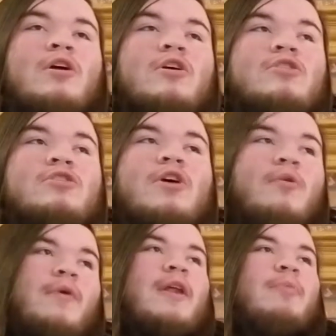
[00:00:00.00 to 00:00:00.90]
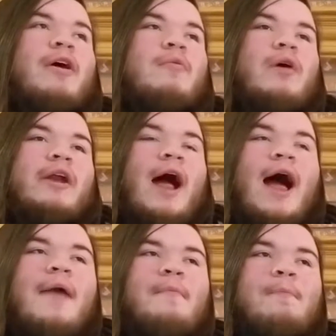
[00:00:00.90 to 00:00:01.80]
So, Ready Player One.
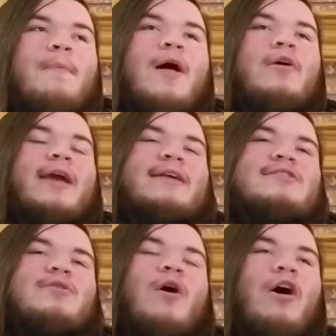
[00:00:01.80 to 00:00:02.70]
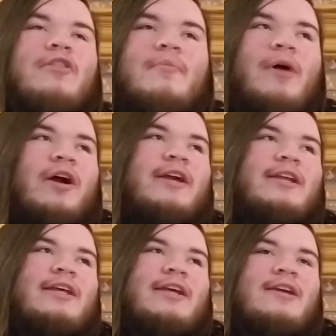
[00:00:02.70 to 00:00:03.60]
Okay, so all the
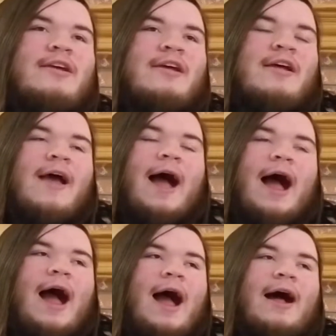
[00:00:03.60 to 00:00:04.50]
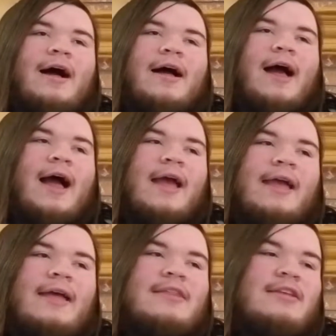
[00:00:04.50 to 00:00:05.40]
marketing,
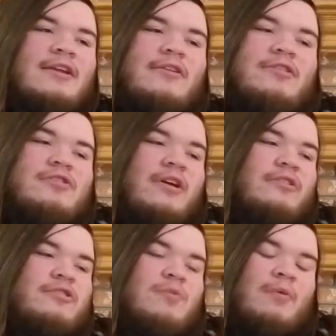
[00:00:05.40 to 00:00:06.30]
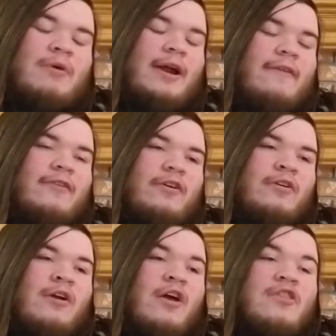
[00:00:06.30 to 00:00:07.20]
the trailers were
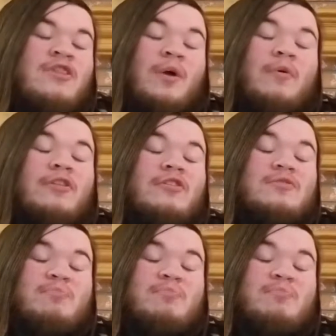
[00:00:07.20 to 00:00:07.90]
whatever. There were those